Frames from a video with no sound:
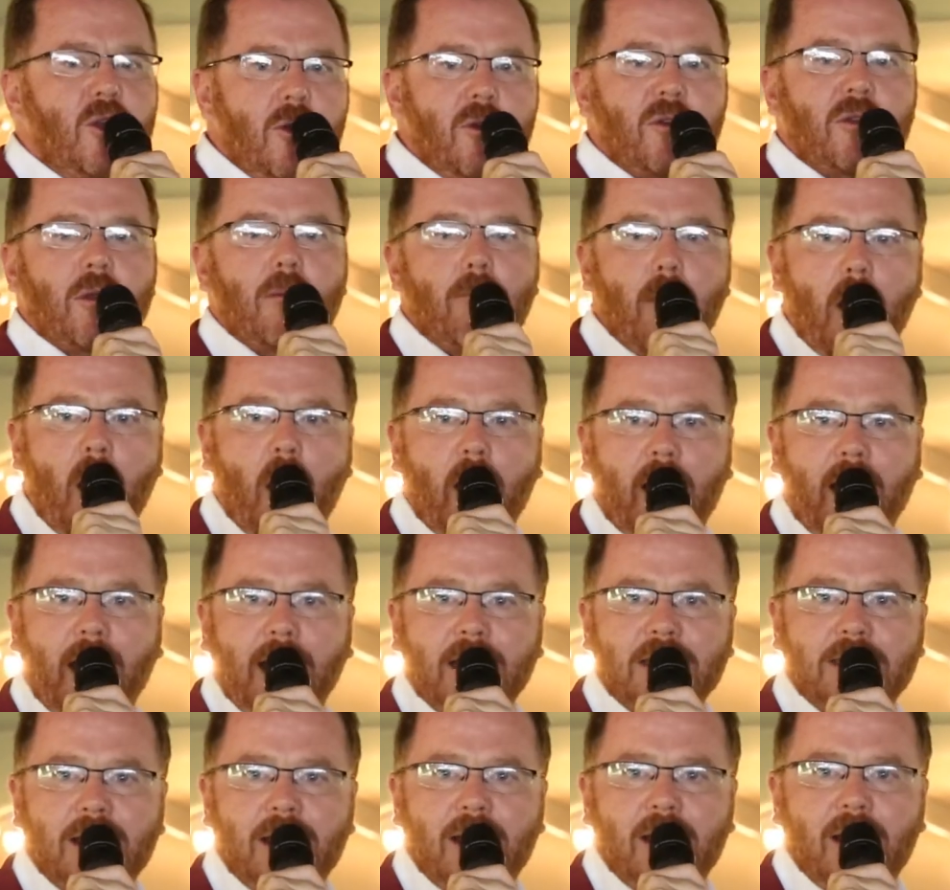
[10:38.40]
use the
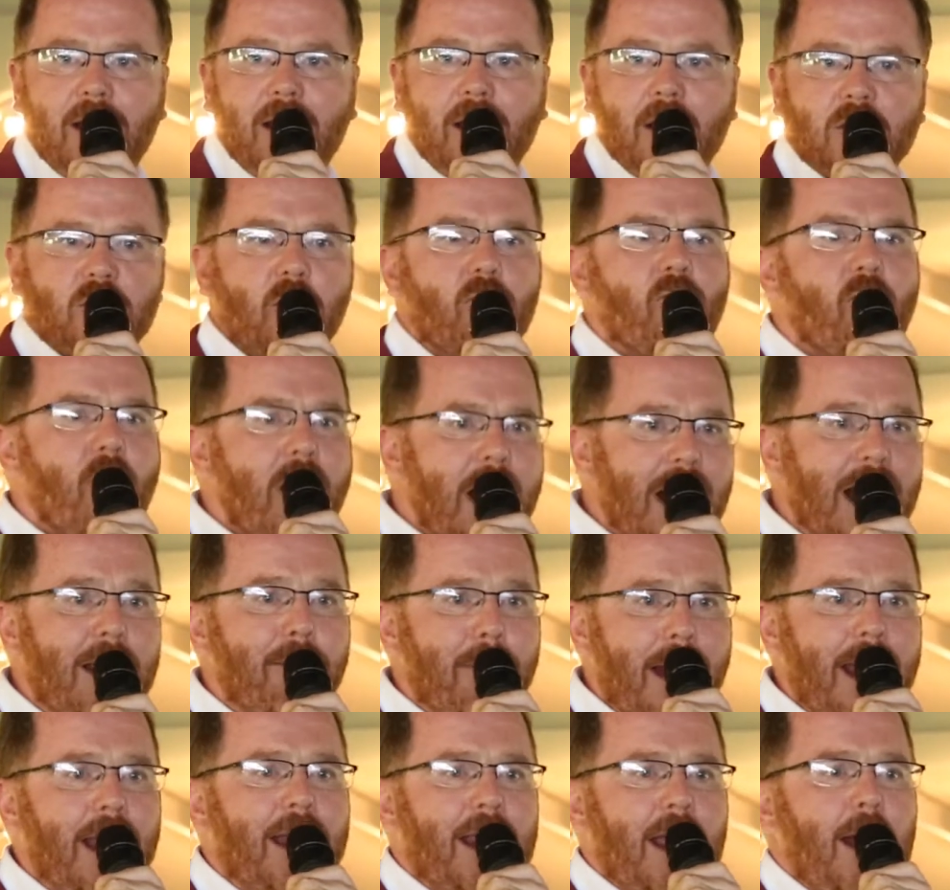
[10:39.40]
market to really
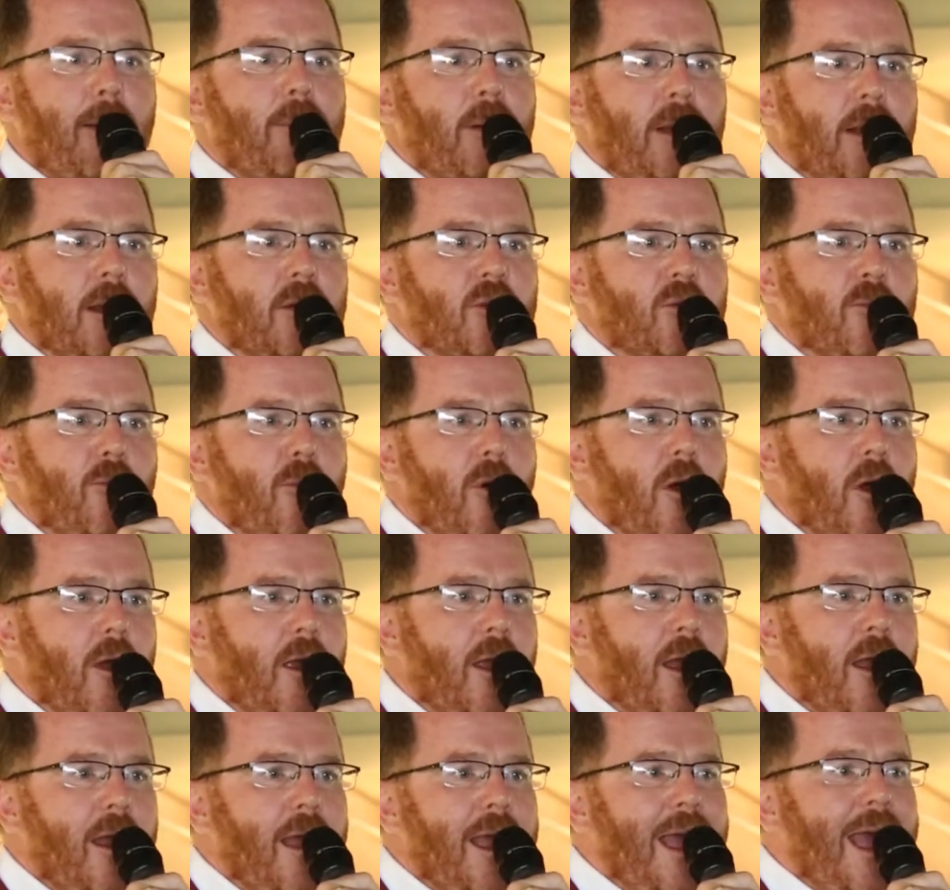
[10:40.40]
make capitalism
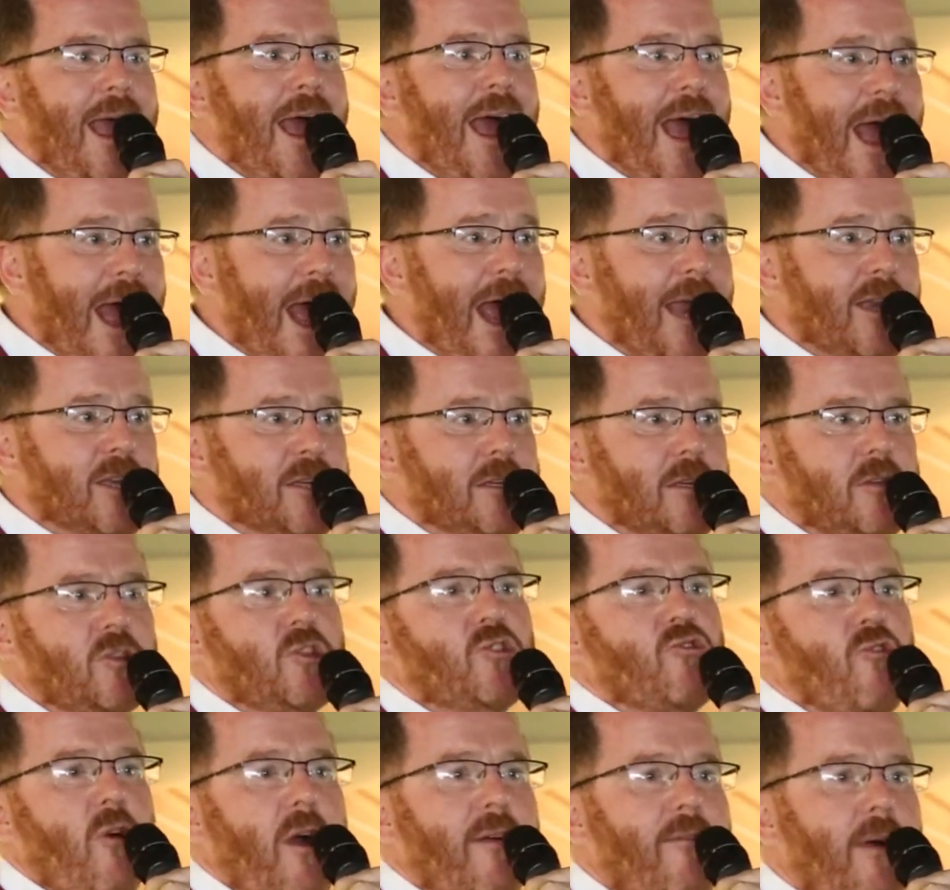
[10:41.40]
work and to
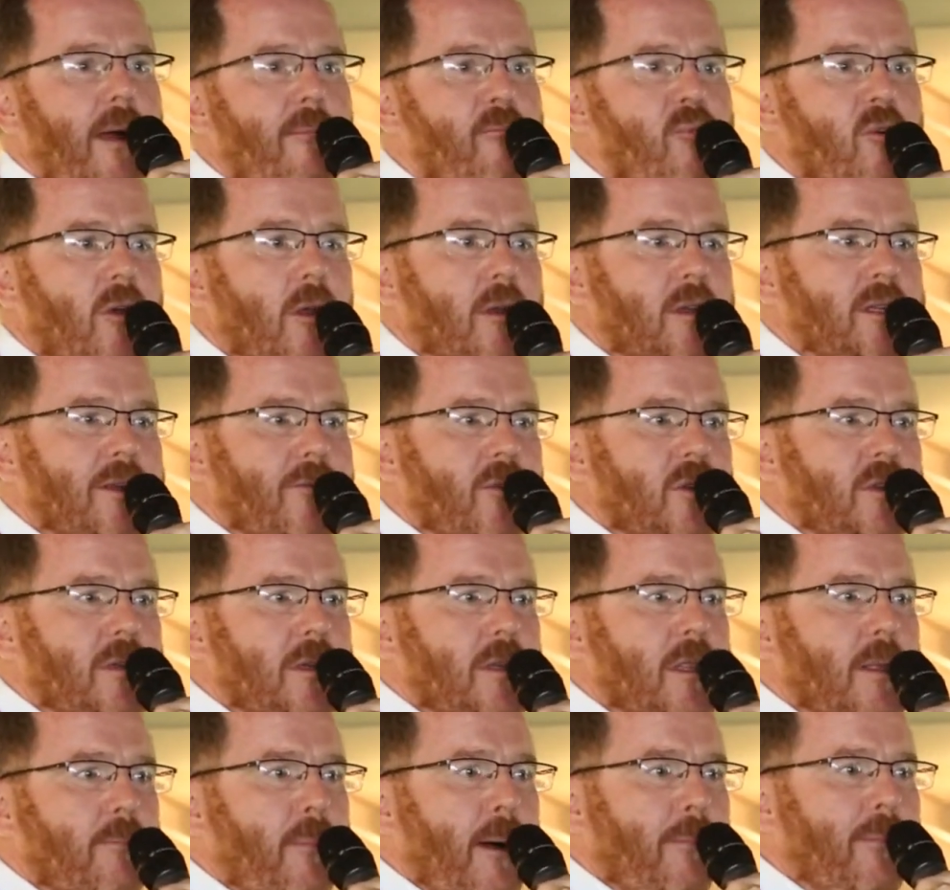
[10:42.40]
drive up productivity
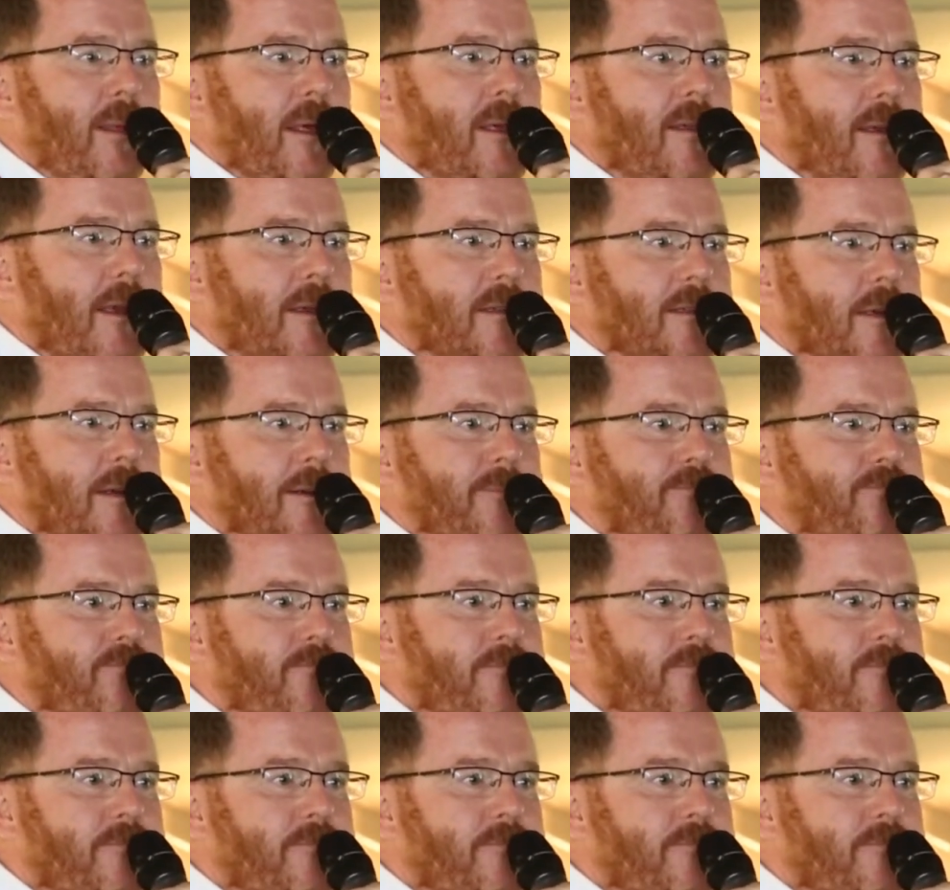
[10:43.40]
in the public sector.